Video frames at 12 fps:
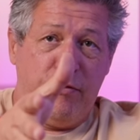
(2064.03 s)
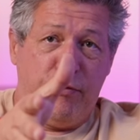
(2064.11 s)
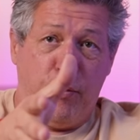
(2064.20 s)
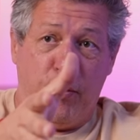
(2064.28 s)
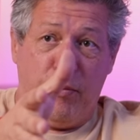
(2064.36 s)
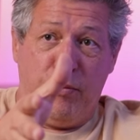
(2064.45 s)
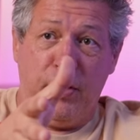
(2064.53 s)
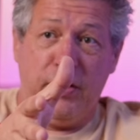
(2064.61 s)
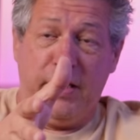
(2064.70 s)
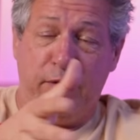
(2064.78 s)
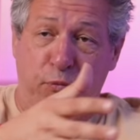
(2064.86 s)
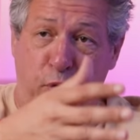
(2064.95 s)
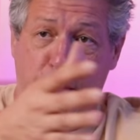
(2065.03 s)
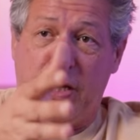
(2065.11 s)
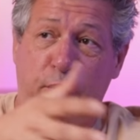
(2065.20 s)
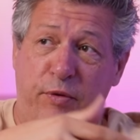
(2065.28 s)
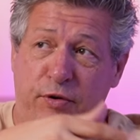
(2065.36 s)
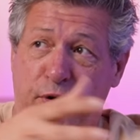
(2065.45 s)
really
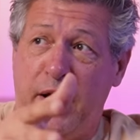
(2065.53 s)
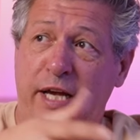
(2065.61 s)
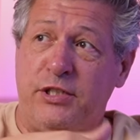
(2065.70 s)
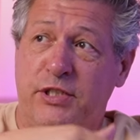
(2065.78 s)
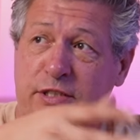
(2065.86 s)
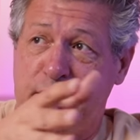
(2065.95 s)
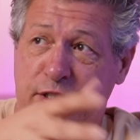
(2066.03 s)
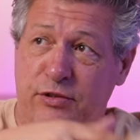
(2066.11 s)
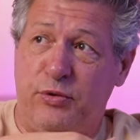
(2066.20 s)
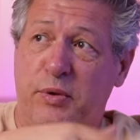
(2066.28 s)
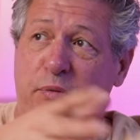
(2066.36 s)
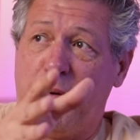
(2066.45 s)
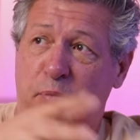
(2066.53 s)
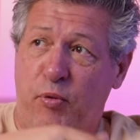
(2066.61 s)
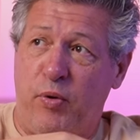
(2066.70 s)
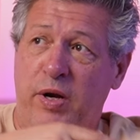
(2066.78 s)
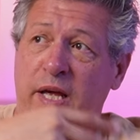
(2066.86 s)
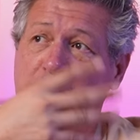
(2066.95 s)
working with your agents and doing
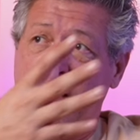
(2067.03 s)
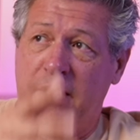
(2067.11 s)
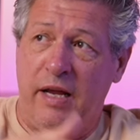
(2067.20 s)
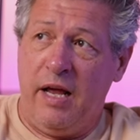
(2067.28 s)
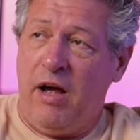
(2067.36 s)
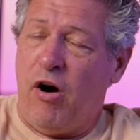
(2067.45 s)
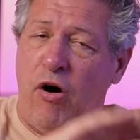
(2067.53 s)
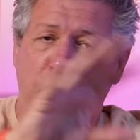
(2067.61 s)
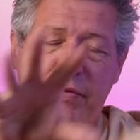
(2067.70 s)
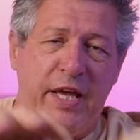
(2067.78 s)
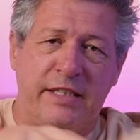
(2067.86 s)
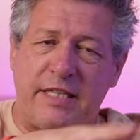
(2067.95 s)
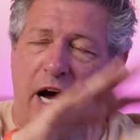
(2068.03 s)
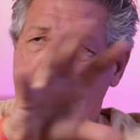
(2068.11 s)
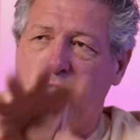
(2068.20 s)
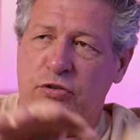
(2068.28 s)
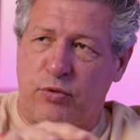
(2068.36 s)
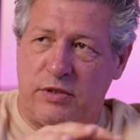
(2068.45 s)
reporting, and it's got
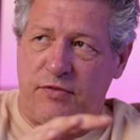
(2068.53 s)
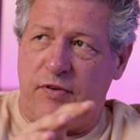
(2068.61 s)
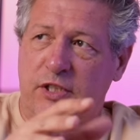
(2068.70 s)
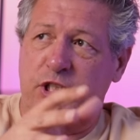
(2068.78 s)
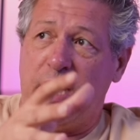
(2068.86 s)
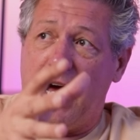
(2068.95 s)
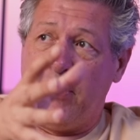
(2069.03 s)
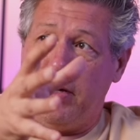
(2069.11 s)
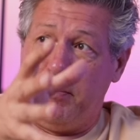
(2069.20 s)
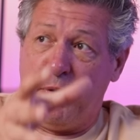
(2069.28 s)
all sorts of functionality.